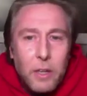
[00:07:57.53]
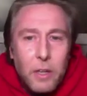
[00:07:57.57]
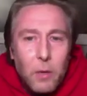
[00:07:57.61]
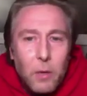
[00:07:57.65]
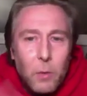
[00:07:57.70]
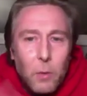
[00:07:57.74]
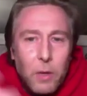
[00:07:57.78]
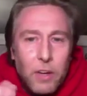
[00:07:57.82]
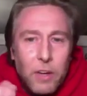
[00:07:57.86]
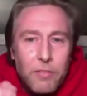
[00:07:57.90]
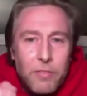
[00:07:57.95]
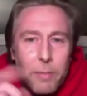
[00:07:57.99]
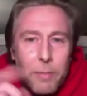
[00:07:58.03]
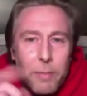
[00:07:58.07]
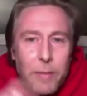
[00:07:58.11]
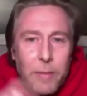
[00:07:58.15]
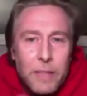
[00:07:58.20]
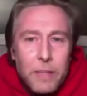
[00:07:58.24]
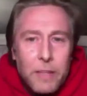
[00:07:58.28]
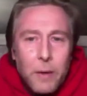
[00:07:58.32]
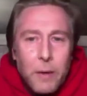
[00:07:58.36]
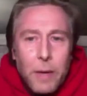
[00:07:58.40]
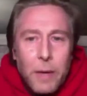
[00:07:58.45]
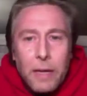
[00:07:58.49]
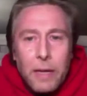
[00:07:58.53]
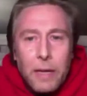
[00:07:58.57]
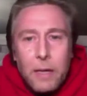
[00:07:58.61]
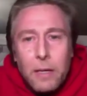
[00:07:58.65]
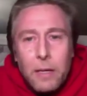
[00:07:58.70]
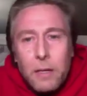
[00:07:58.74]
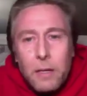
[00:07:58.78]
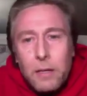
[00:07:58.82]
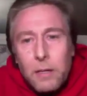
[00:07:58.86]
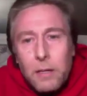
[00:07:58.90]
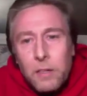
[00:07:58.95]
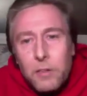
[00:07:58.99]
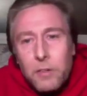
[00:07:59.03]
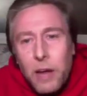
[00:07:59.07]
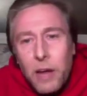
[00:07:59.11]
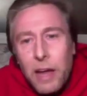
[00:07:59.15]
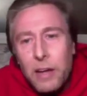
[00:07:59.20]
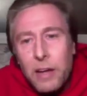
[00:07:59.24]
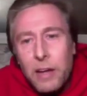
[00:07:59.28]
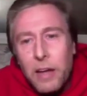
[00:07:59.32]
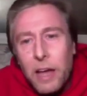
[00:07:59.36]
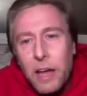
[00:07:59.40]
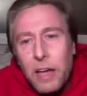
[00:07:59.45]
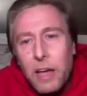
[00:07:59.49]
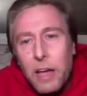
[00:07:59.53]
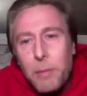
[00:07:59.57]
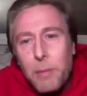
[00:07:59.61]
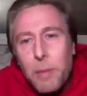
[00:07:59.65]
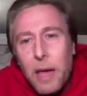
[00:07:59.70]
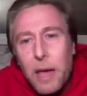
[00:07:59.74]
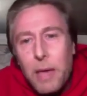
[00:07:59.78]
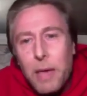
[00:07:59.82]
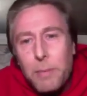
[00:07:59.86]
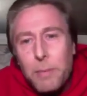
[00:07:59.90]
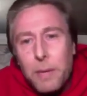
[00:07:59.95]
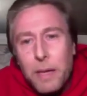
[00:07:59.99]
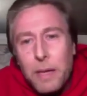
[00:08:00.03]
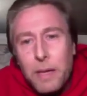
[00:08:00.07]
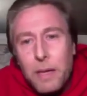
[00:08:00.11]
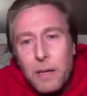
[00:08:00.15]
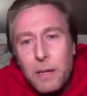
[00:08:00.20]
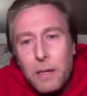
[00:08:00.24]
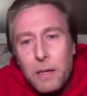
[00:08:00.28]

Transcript: What have you been doing? Crying like a baby.